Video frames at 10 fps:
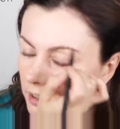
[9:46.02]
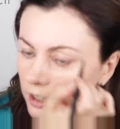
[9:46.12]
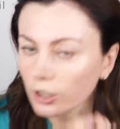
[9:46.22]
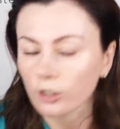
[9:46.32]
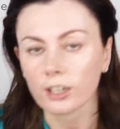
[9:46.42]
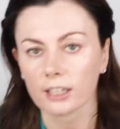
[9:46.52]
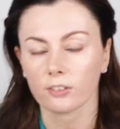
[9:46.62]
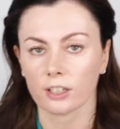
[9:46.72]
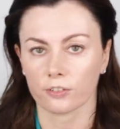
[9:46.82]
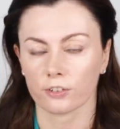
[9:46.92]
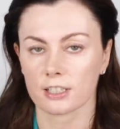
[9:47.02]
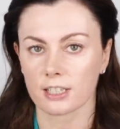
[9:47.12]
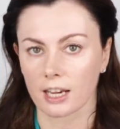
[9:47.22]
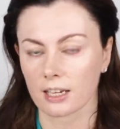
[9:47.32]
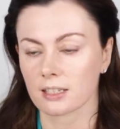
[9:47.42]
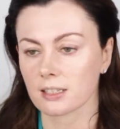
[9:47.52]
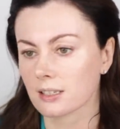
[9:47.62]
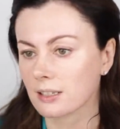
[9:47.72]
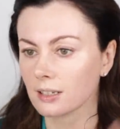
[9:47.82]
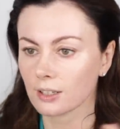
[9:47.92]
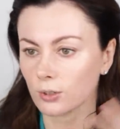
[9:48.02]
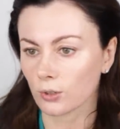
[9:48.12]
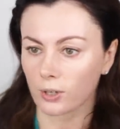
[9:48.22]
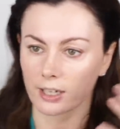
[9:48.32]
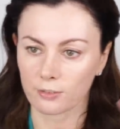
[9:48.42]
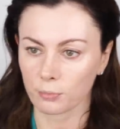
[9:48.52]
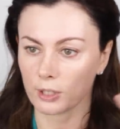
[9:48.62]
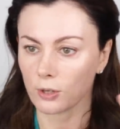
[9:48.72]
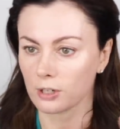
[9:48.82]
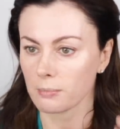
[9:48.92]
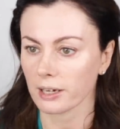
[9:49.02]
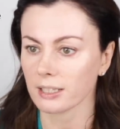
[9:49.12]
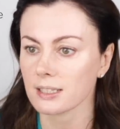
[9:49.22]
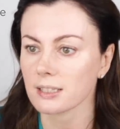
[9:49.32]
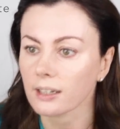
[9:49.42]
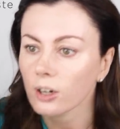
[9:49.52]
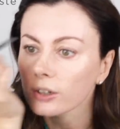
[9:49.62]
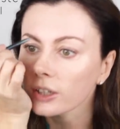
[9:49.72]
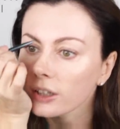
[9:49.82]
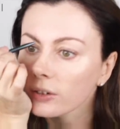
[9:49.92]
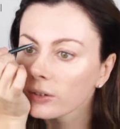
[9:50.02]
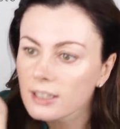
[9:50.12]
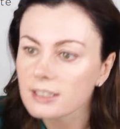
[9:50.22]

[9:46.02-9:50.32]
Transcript: You know, getting ready for a date, you're kind of putting on a mindset, aren't you?